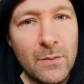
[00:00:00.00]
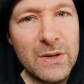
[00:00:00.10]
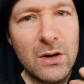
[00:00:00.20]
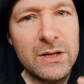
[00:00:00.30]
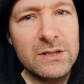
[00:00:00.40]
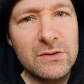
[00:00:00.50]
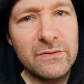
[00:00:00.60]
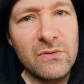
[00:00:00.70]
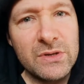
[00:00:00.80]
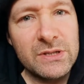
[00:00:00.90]
I mean, I can do the
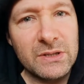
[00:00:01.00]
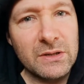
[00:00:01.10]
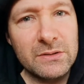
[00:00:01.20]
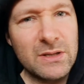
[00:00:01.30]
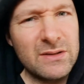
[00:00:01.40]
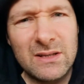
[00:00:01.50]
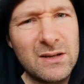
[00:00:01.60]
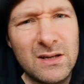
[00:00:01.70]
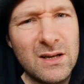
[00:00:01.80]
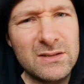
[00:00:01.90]
voice, you know. Don't think I
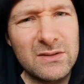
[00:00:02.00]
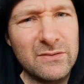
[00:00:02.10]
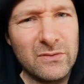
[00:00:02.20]
can't do the